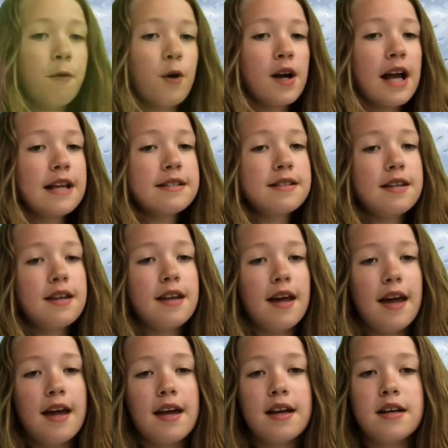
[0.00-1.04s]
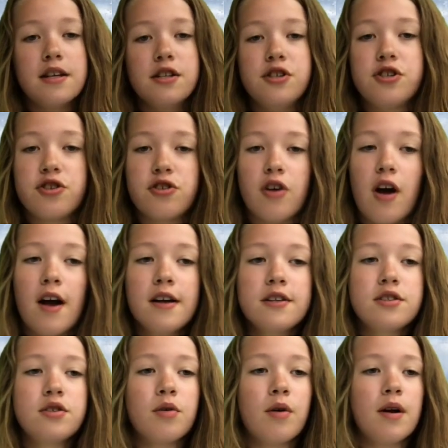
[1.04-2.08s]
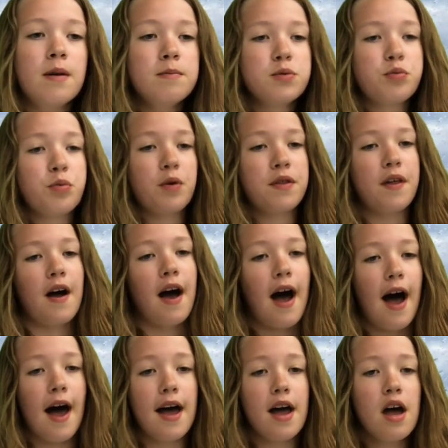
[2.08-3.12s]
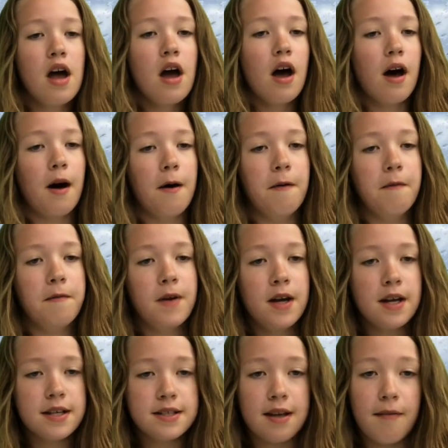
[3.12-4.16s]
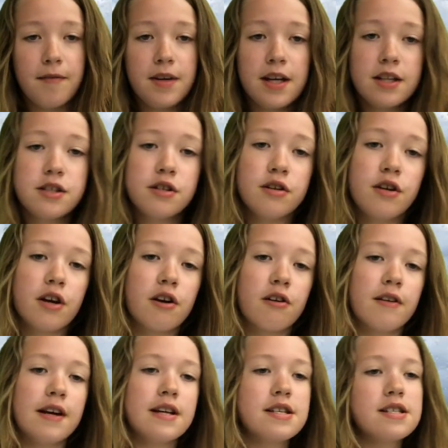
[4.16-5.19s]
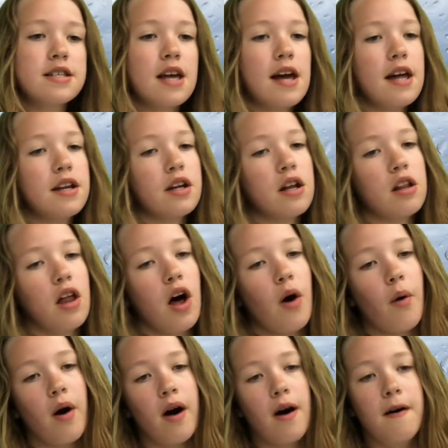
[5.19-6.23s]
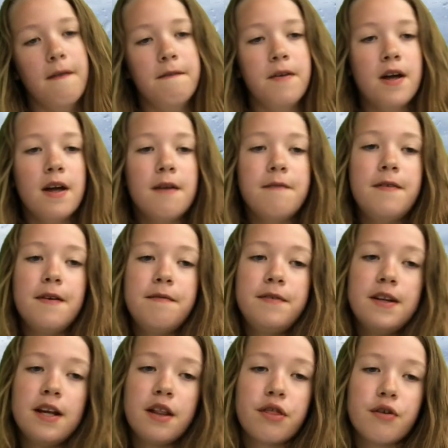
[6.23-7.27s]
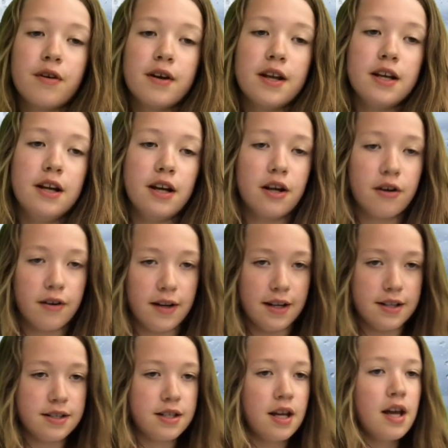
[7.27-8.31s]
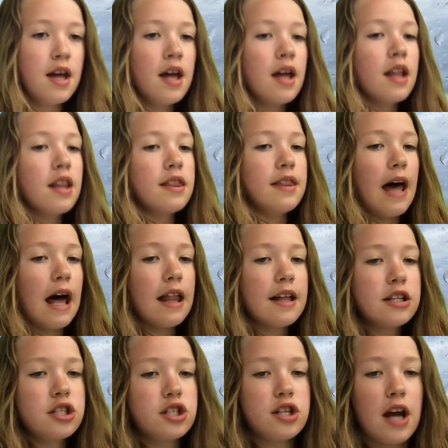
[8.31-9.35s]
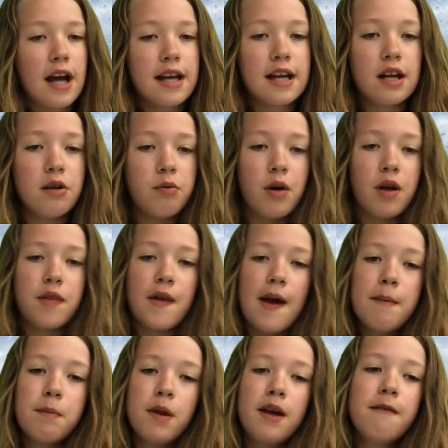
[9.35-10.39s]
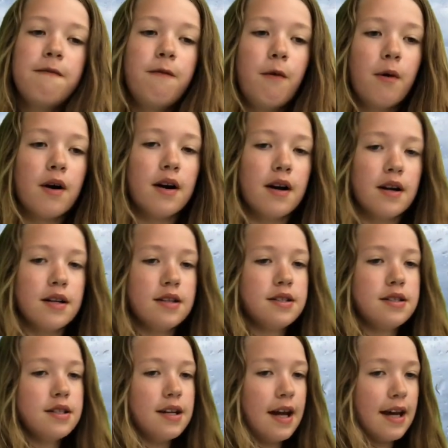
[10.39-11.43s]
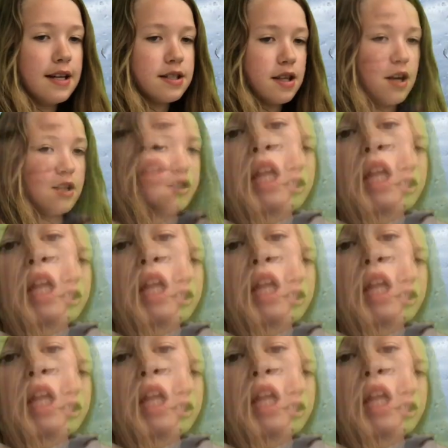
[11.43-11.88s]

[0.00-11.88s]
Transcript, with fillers: forecast today is strong storms with a high of 72 degrees and a low of 53 degrees. Now let's check in with Emily for today's lunch.